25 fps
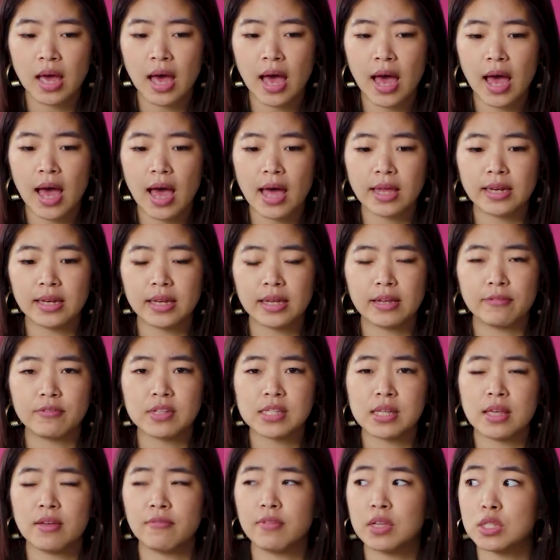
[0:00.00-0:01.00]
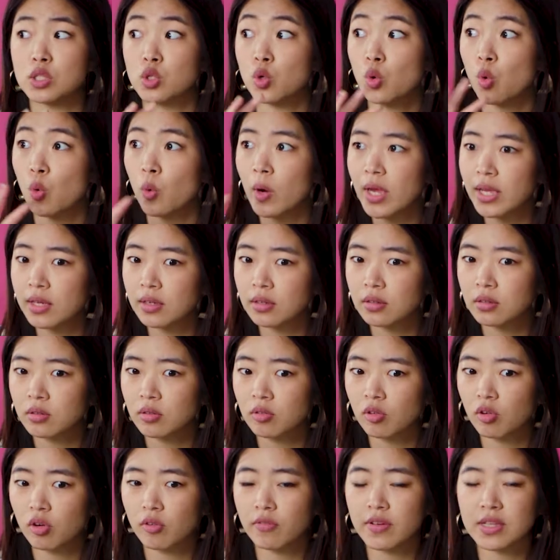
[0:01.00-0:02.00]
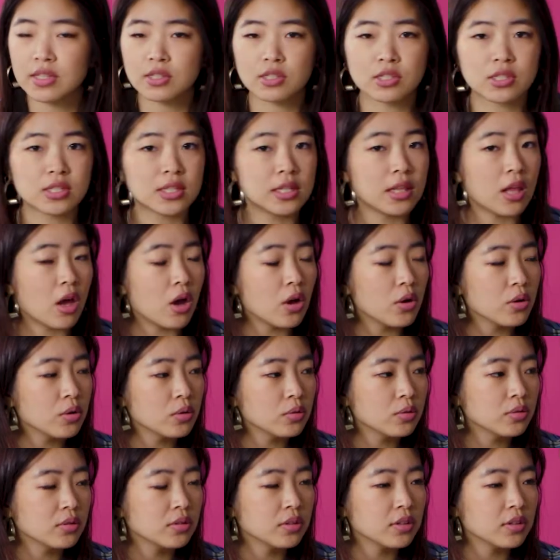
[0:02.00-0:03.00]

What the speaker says: and if it's quick or if it's slow.